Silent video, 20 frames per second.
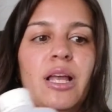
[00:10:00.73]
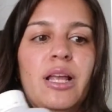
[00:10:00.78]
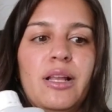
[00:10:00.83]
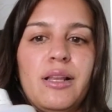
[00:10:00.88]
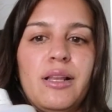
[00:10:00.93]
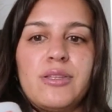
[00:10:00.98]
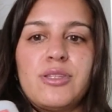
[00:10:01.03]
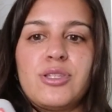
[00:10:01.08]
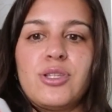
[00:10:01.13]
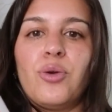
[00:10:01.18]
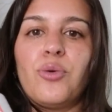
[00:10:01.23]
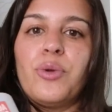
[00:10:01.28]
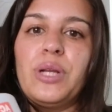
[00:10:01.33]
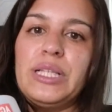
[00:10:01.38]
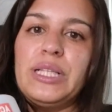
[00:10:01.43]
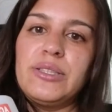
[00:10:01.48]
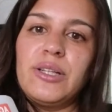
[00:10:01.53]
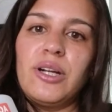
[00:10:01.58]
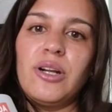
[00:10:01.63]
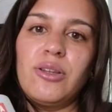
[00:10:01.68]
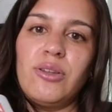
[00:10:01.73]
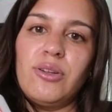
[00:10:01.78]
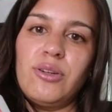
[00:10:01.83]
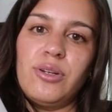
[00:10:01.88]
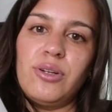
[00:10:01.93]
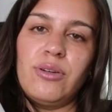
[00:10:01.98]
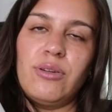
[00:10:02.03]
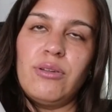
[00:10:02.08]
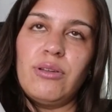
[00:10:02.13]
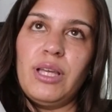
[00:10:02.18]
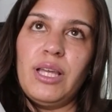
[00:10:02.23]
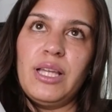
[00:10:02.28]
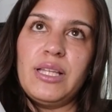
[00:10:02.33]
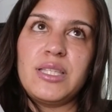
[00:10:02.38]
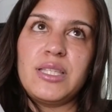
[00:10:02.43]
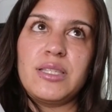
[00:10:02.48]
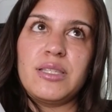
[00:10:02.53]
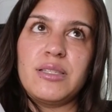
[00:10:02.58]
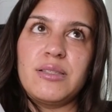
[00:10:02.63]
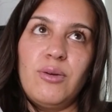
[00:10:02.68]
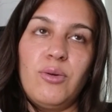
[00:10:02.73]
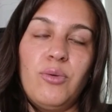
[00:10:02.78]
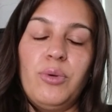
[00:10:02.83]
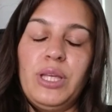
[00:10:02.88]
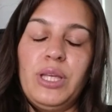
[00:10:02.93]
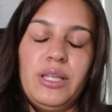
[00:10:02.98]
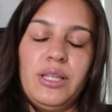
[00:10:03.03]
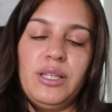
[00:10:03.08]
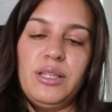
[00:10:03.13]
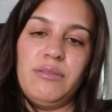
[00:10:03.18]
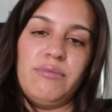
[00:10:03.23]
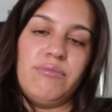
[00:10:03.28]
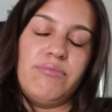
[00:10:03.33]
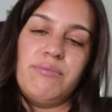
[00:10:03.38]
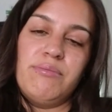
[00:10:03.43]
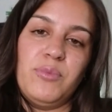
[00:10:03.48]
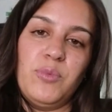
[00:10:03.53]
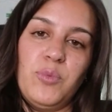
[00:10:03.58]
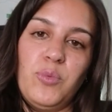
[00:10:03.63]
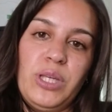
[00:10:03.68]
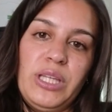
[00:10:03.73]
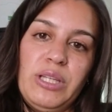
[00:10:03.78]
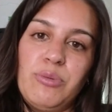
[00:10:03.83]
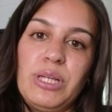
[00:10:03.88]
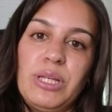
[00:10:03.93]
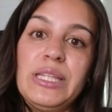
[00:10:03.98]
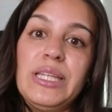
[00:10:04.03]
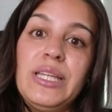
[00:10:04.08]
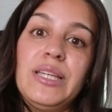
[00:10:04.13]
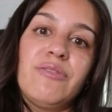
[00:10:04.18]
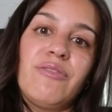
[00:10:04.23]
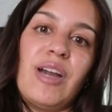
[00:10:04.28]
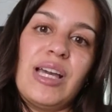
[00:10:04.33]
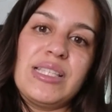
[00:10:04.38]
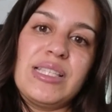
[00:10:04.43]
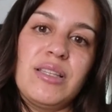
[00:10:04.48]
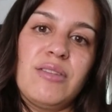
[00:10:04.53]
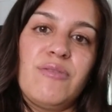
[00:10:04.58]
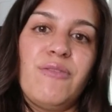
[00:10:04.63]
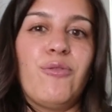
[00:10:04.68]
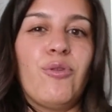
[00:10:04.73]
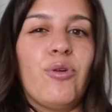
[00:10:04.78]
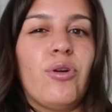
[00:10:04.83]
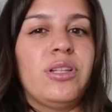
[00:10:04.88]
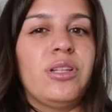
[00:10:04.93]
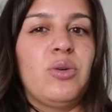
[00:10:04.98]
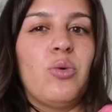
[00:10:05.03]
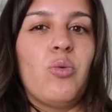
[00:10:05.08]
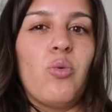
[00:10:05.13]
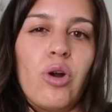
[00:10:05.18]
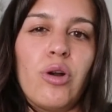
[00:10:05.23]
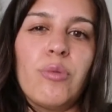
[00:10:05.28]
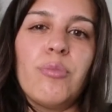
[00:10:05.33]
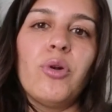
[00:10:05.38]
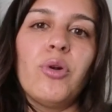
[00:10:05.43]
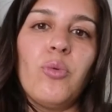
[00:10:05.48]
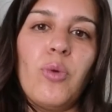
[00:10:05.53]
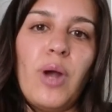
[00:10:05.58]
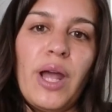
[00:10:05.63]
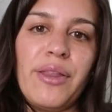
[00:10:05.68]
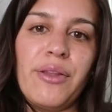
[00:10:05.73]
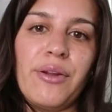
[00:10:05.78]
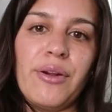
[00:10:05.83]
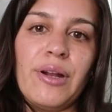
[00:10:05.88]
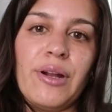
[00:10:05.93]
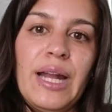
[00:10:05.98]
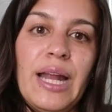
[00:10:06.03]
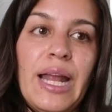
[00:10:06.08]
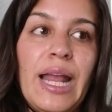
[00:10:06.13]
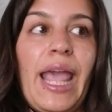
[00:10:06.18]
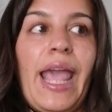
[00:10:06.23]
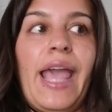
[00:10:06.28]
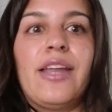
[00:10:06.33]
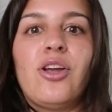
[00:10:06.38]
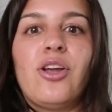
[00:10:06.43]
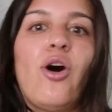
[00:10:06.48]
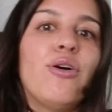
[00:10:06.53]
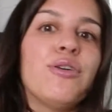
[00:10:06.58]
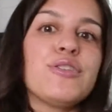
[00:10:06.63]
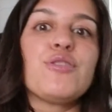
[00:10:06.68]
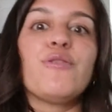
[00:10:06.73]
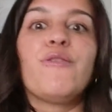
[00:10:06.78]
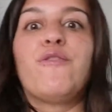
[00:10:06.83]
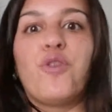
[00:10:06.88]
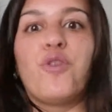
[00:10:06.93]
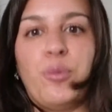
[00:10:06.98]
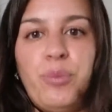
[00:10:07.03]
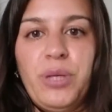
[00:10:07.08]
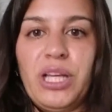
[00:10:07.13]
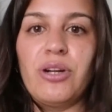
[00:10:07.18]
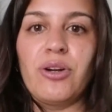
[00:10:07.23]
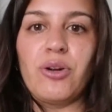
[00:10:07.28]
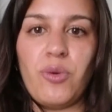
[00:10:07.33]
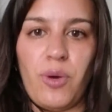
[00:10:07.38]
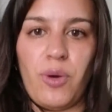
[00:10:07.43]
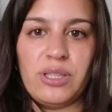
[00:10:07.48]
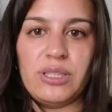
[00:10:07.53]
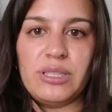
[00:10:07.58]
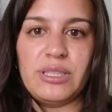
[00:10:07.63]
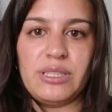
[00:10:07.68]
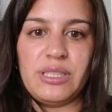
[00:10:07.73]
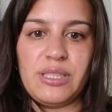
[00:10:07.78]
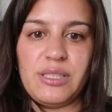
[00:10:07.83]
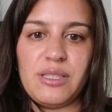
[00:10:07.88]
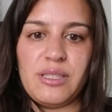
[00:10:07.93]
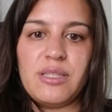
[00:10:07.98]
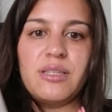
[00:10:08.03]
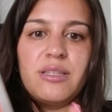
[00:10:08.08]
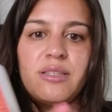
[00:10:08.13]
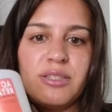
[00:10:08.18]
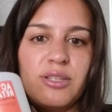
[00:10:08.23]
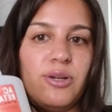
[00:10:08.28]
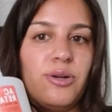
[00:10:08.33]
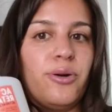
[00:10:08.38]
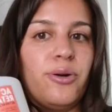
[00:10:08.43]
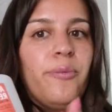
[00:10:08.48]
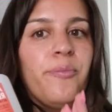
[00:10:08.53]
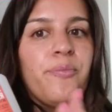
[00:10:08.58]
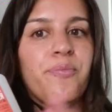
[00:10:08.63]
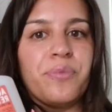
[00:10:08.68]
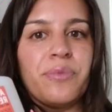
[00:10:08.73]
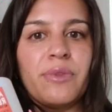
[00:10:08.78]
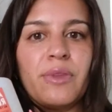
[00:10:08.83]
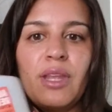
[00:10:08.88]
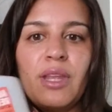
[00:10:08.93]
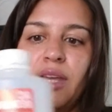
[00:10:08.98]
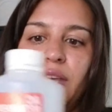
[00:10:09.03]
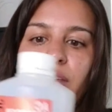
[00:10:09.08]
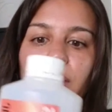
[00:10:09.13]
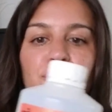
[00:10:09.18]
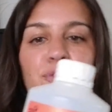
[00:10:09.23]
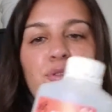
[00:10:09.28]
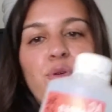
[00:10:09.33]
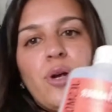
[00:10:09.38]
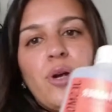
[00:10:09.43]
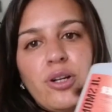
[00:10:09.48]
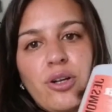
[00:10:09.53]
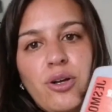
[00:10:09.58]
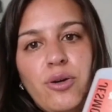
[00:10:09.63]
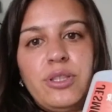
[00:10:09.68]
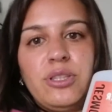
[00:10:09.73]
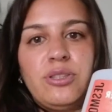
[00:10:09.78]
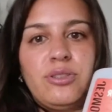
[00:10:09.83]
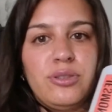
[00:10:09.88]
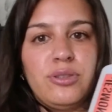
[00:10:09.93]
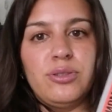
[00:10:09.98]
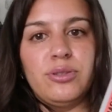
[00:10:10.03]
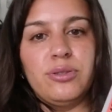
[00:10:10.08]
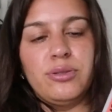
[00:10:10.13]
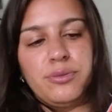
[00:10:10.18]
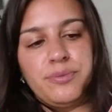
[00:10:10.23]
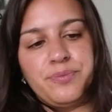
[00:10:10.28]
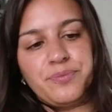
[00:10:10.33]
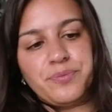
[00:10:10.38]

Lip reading: So retarder, we really advise it for the warmer weather and also for bigger quantities. So if you are going to do